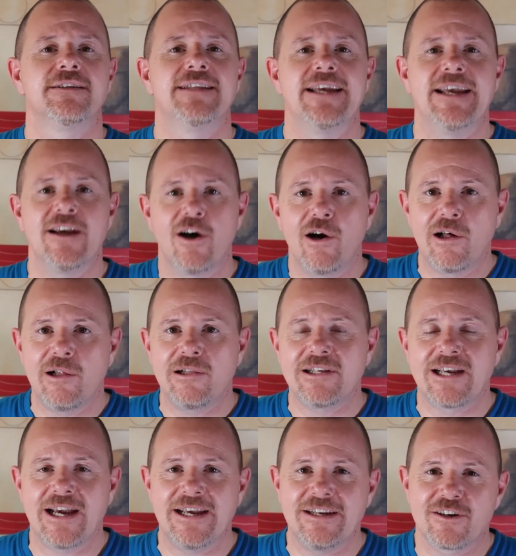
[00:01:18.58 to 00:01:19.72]
they all
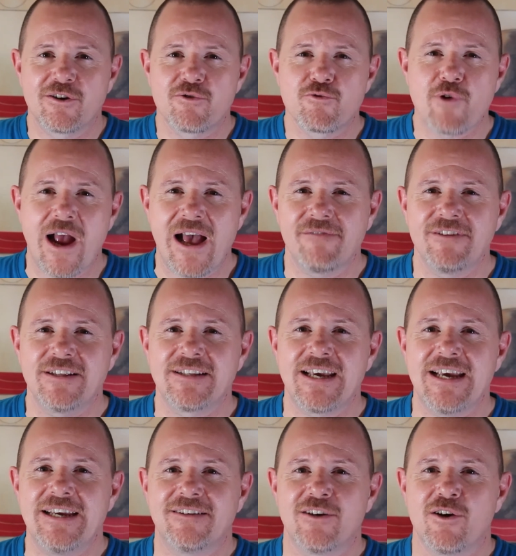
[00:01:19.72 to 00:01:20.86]
kind of
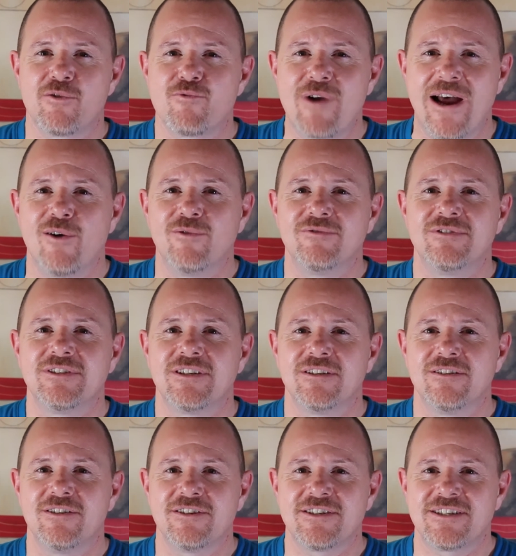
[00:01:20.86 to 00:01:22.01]
gravitate around
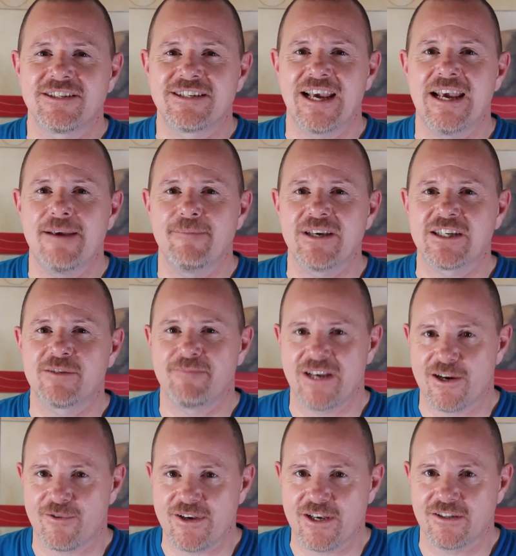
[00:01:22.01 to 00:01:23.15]
the same
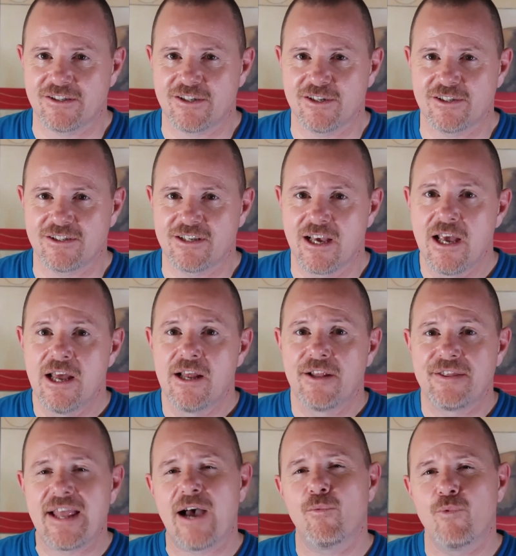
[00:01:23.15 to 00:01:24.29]
experiences.
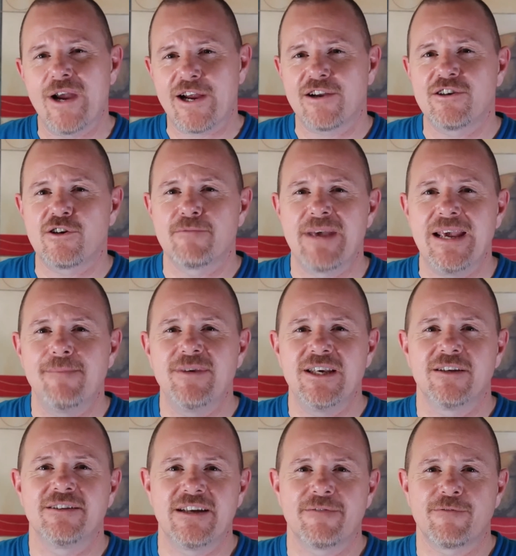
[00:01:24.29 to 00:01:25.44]
Now, where there may be
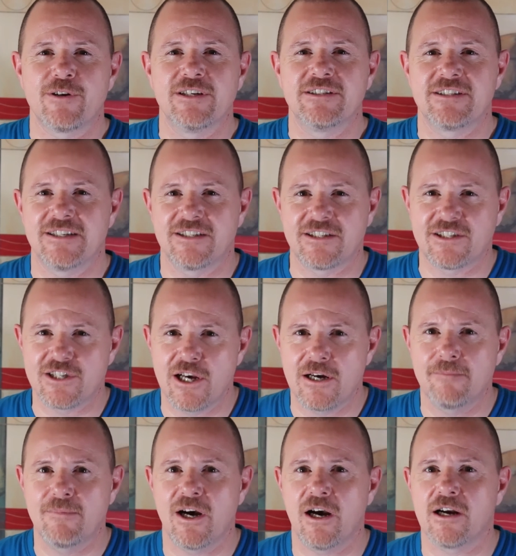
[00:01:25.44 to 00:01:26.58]
a difference is
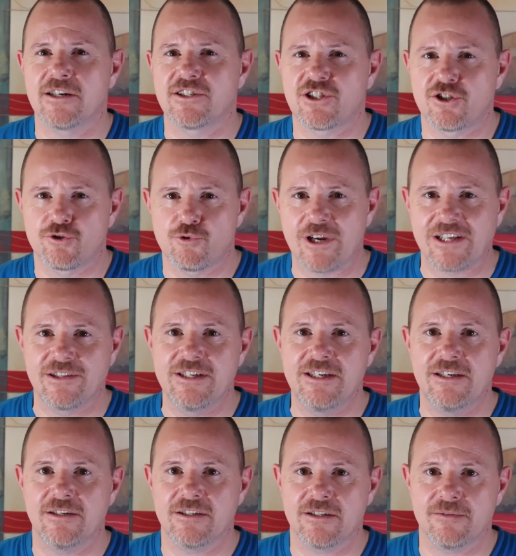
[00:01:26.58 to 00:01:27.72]
some are
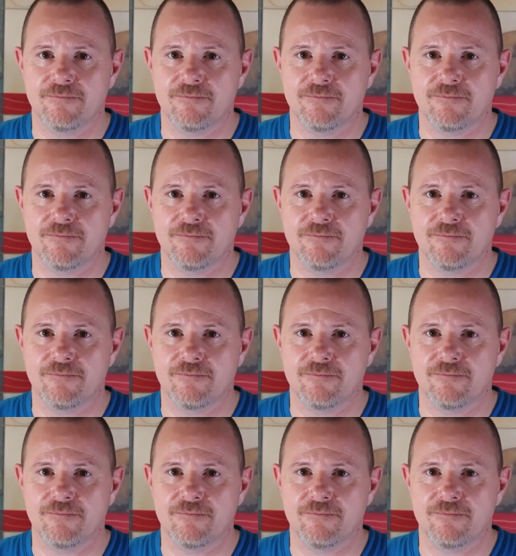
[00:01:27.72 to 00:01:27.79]
strictly